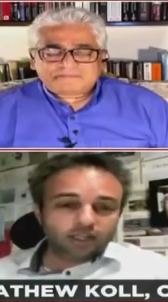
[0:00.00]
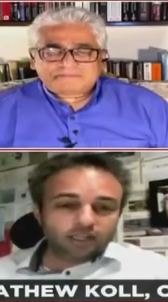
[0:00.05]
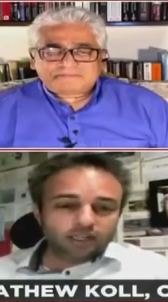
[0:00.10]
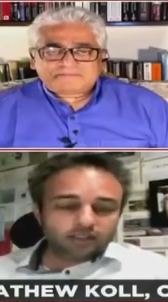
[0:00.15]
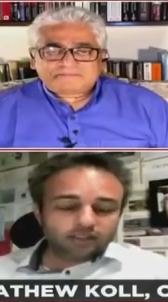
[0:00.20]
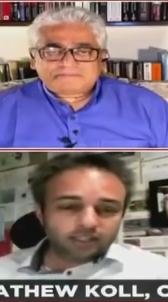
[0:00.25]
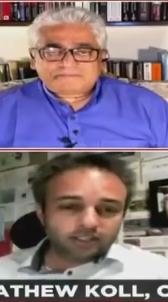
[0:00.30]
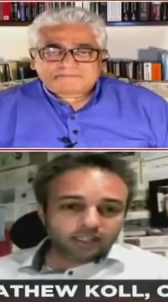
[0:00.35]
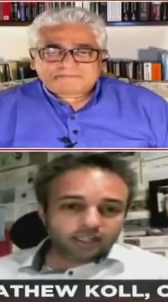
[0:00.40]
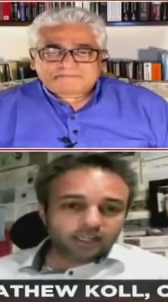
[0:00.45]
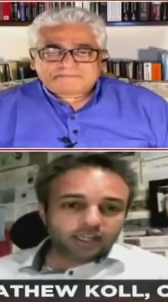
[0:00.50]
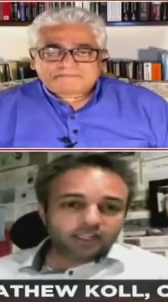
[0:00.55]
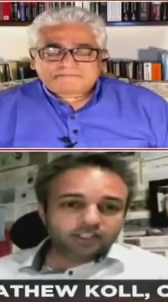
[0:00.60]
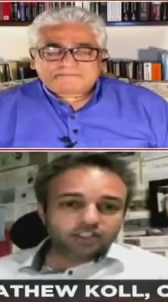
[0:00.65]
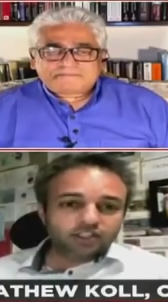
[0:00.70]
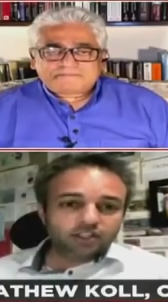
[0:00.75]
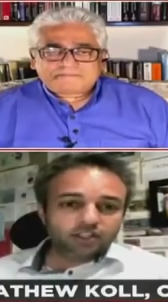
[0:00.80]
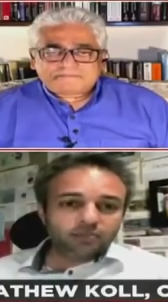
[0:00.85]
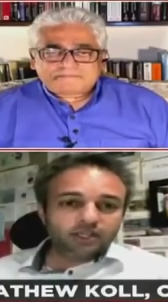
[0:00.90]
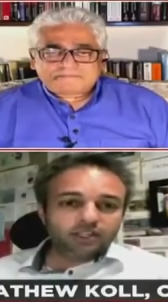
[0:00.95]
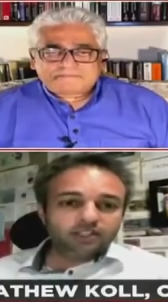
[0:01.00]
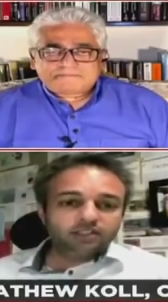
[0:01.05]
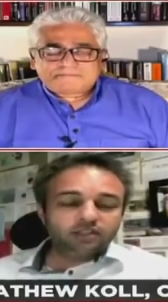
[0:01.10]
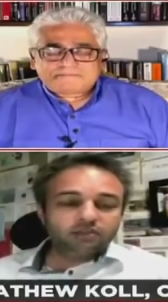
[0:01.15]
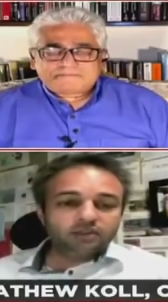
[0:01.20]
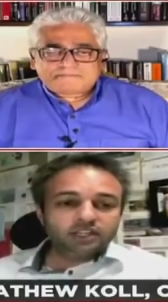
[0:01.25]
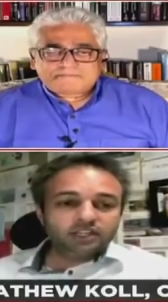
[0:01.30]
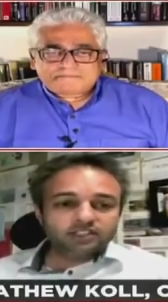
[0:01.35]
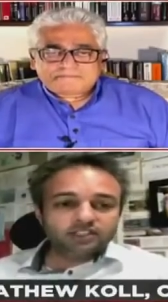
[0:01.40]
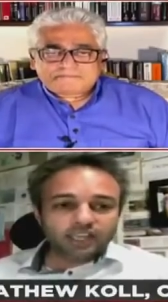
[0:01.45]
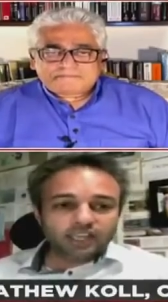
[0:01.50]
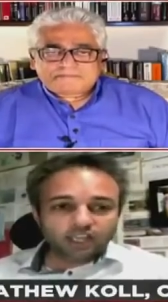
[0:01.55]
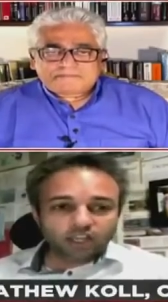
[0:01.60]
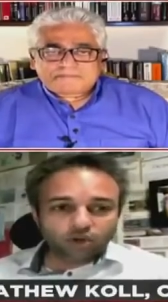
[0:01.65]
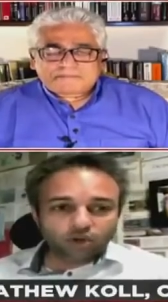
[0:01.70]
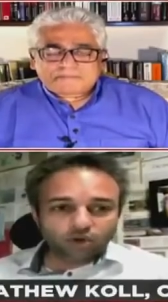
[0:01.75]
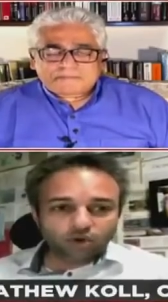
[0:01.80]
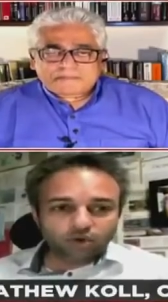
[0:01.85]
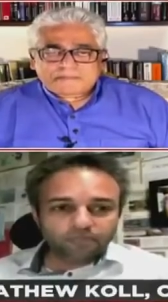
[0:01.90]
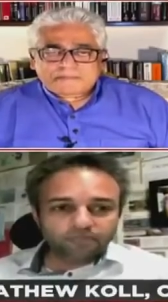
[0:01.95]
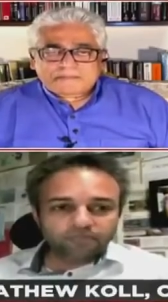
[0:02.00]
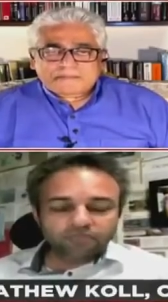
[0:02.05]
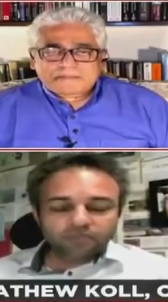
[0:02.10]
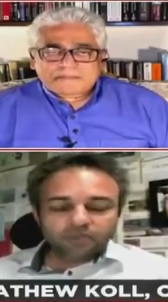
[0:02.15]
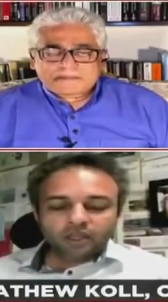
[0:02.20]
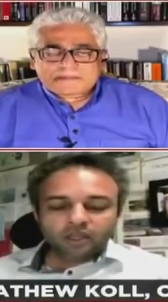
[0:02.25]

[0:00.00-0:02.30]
Speaker 1: such an extremely severe cyclone.